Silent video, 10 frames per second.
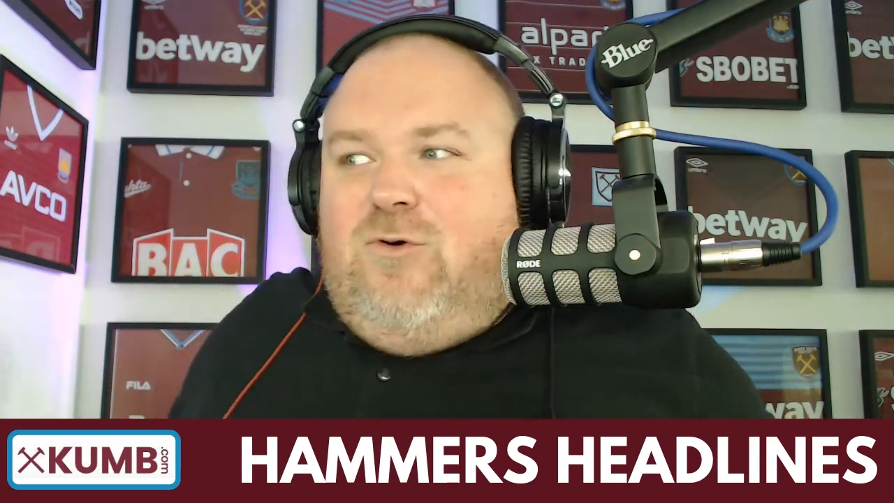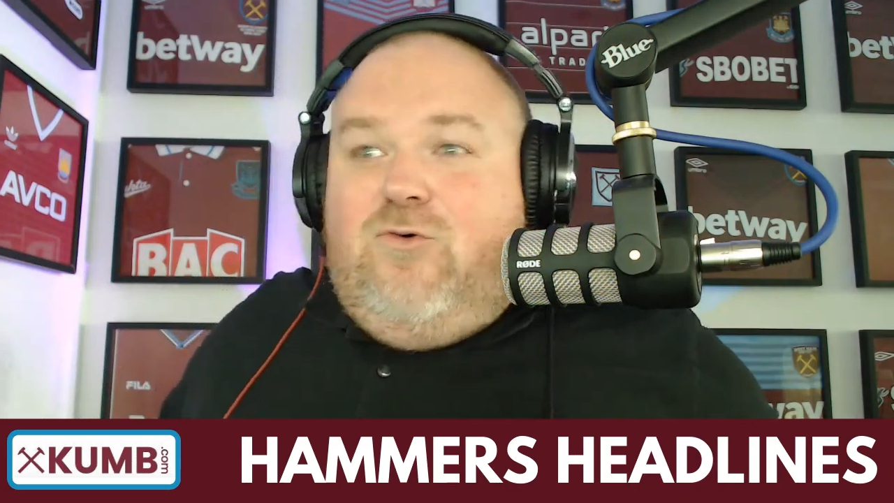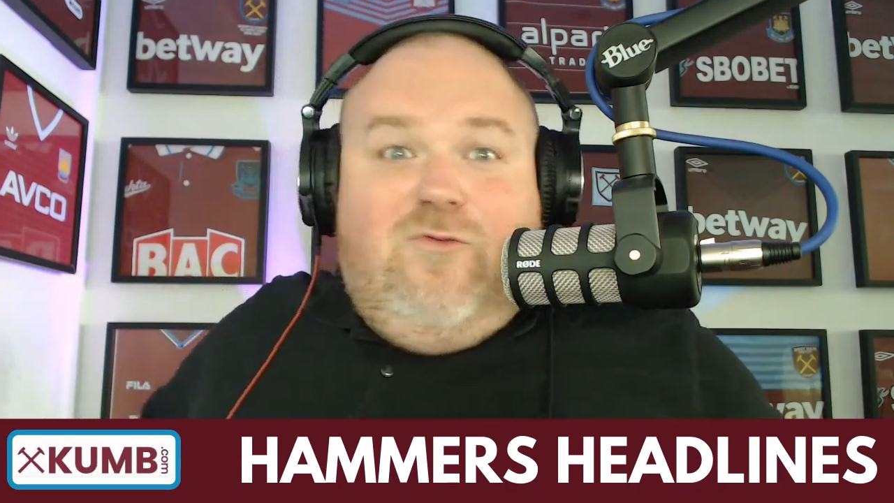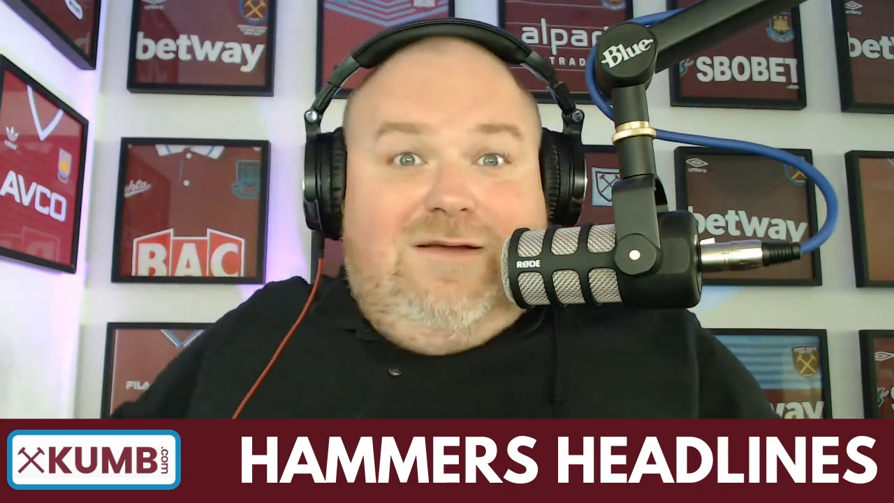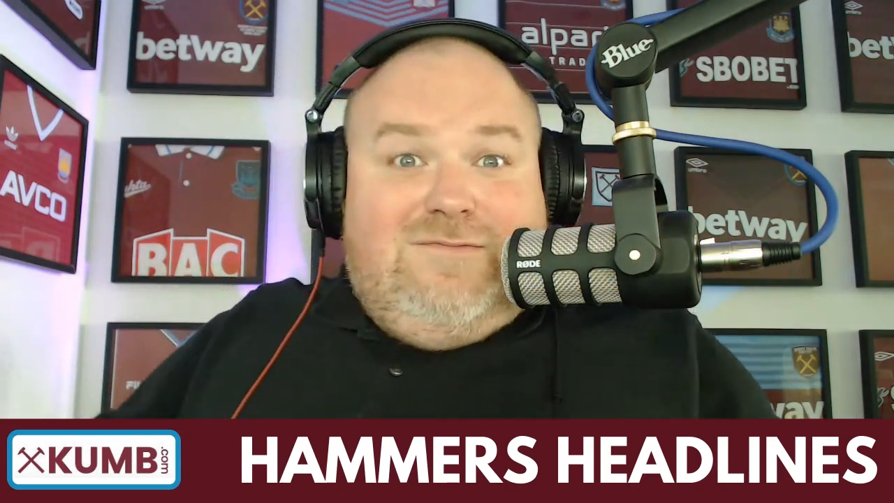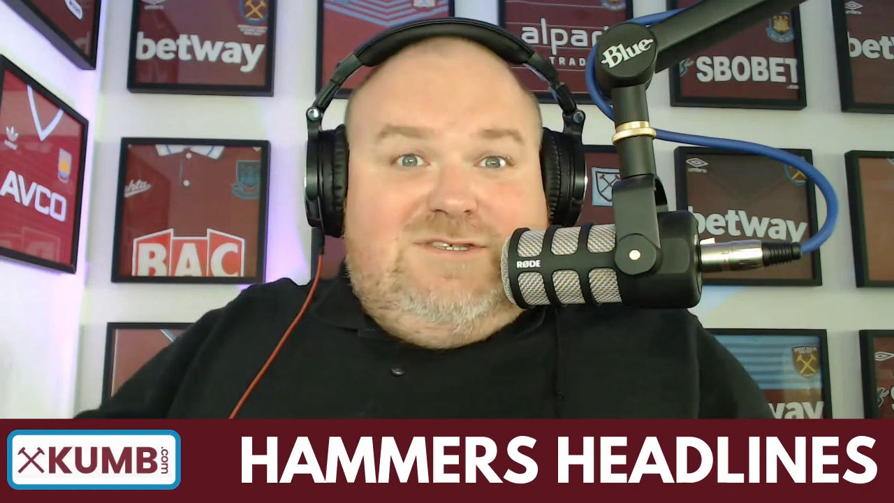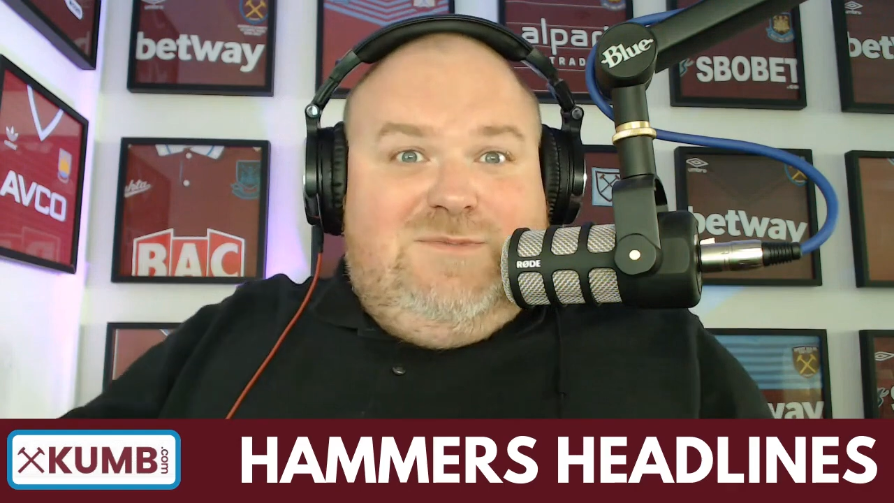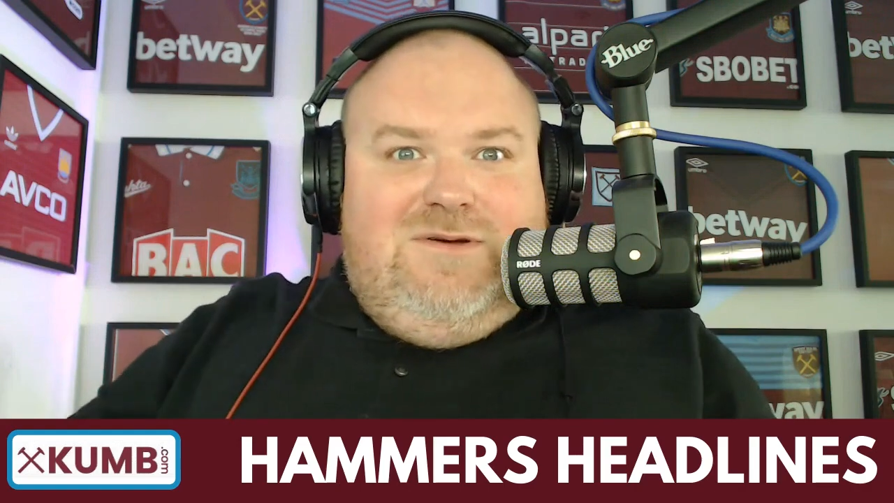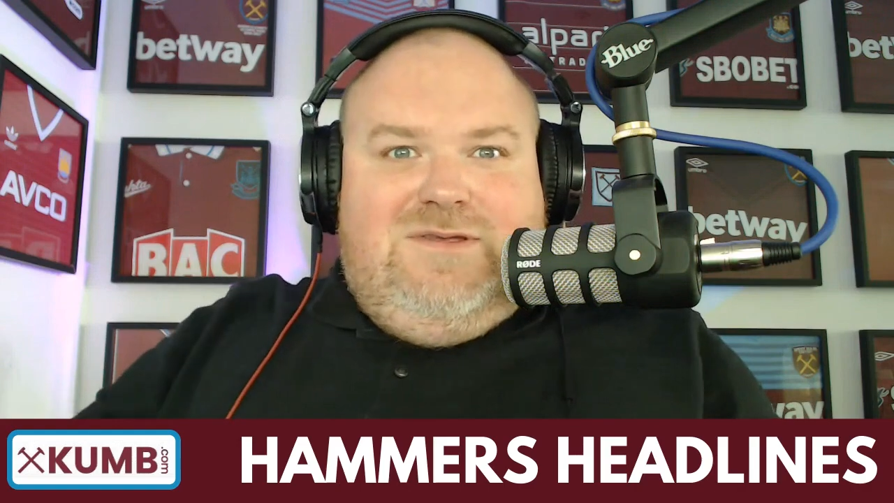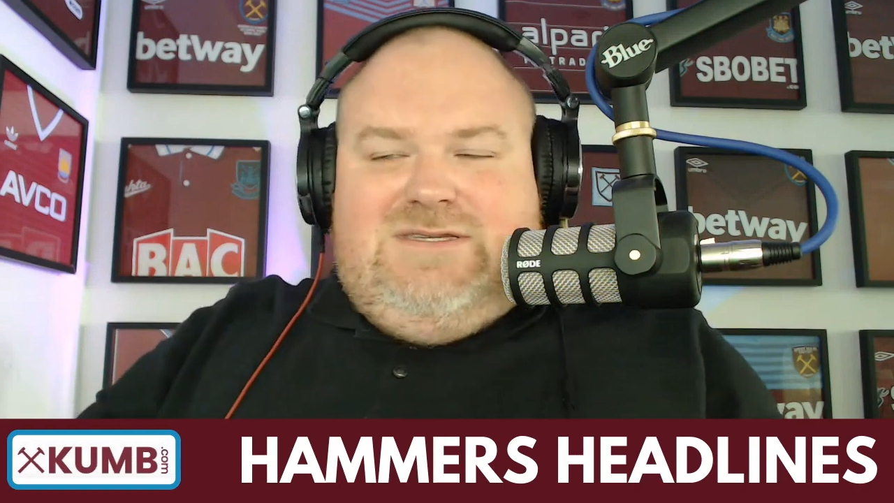all round, to
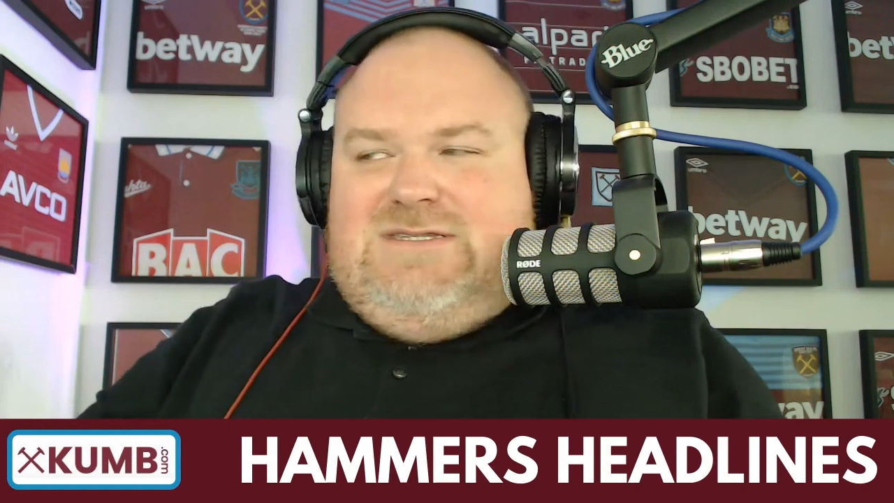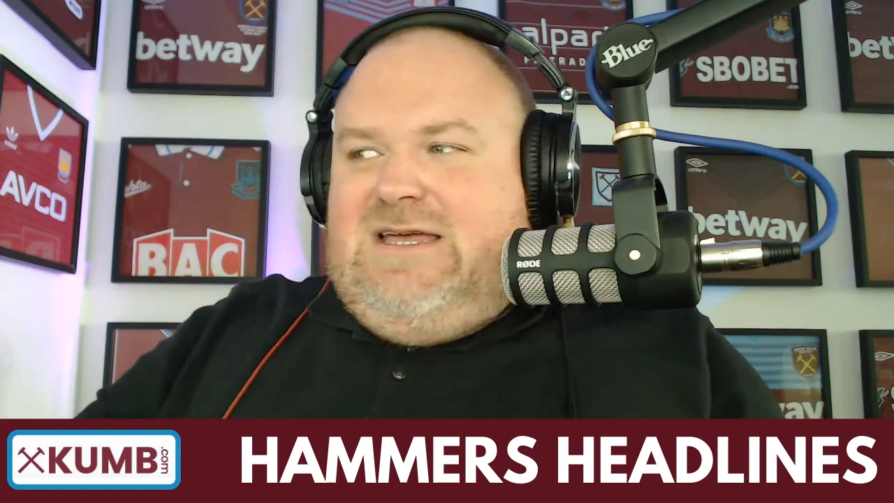be honest.